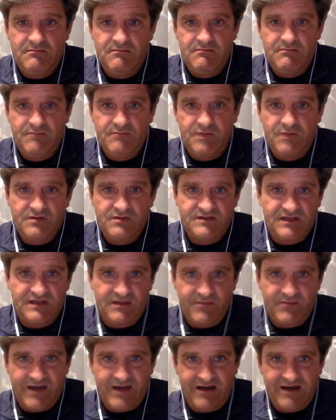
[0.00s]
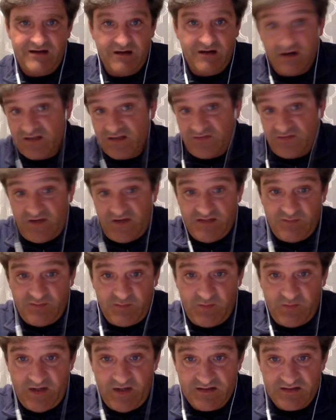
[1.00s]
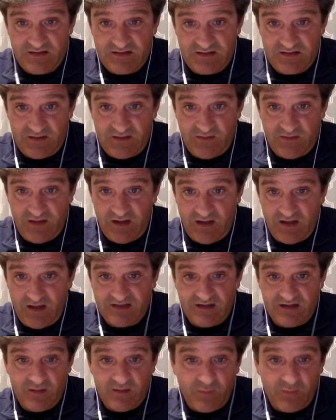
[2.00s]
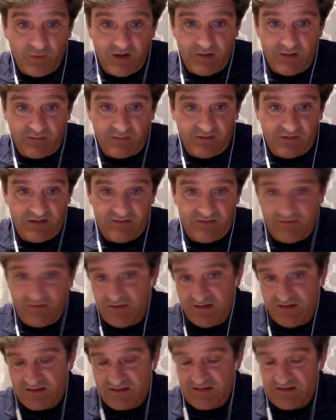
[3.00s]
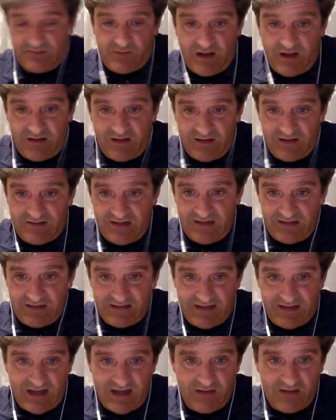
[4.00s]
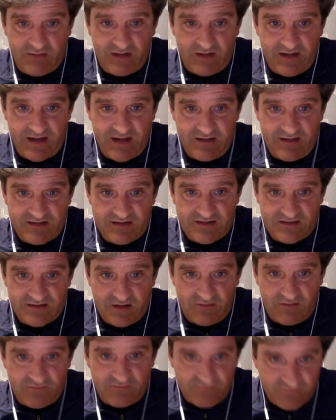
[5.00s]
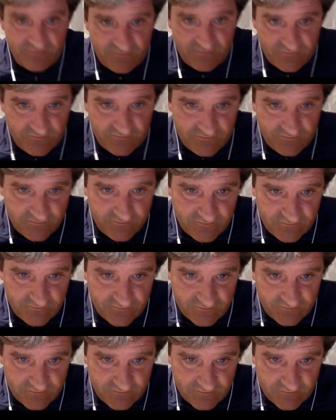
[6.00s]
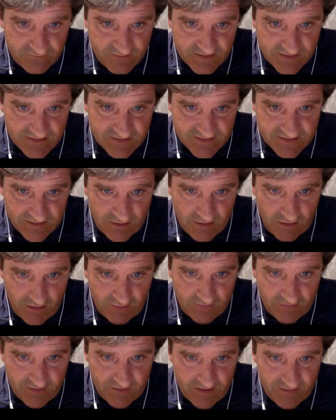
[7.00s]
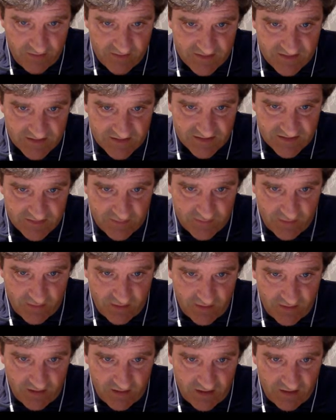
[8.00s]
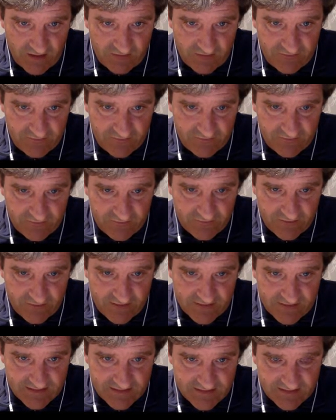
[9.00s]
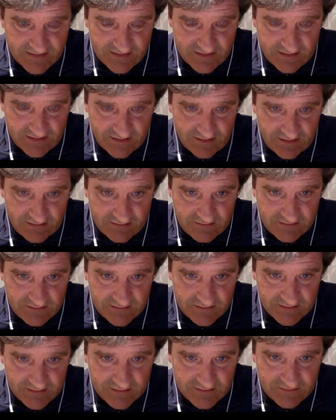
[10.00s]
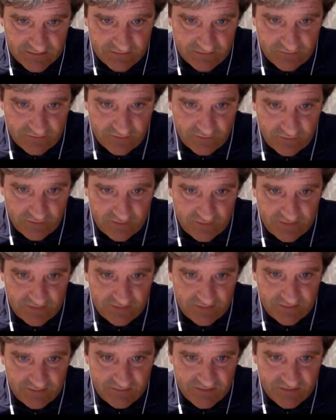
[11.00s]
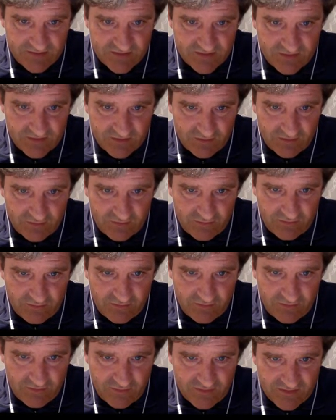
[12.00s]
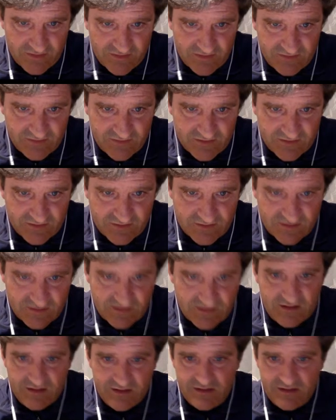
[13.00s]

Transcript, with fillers: boasting about it on his Facebook page. This is, I mean, at some point, I believe this is probably taken down by now. This is all, this is all of them. This is Parnoff. That's uh, Fruman. I'm not sure who, who those individuals are.